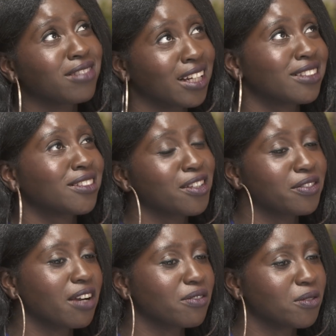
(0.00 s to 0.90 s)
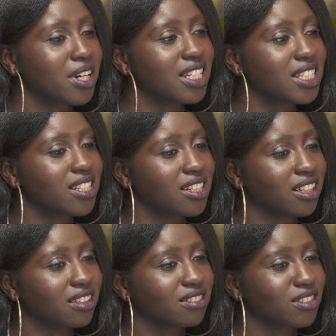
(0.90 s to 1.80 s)
don't even have the words
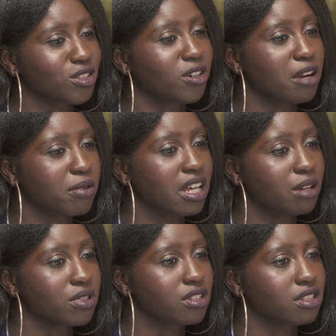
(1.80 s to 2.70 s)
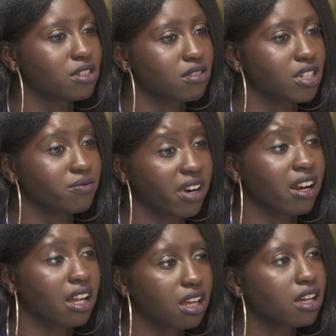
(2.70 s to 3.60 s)
to describe it. It was just
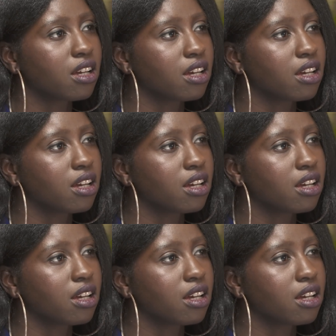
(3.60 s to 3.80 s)
very